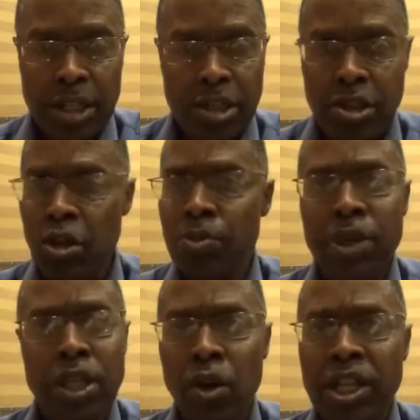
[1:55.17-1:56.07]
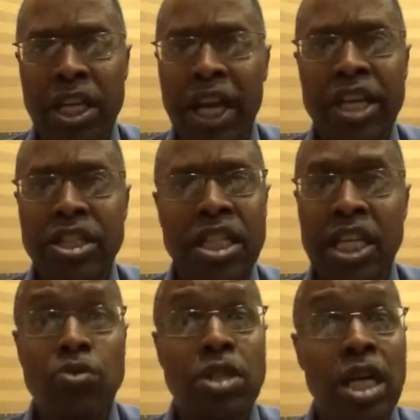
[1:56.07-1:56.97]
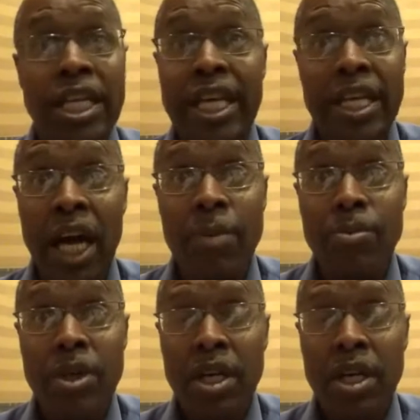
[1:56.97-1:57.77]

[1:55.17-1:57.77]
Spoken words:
showed me no indication that he was going to get up.